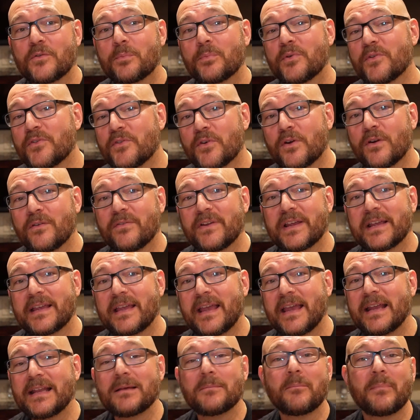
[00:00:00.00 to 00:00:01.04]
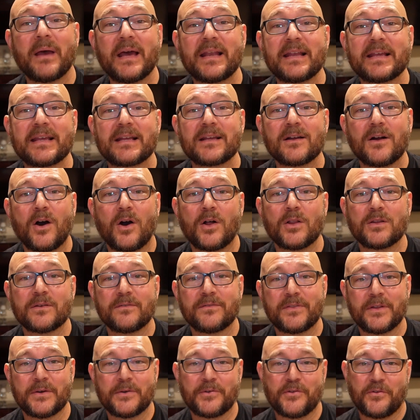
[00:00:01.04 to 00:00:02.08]
preserving and embedding all of
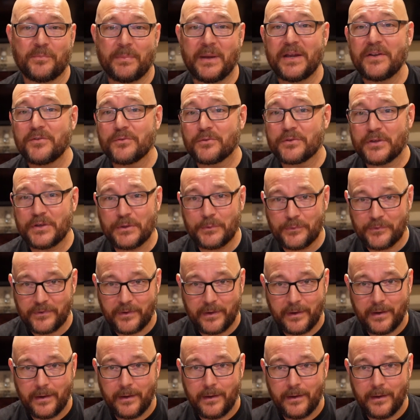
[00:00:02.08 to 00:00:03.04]
those spatial cues.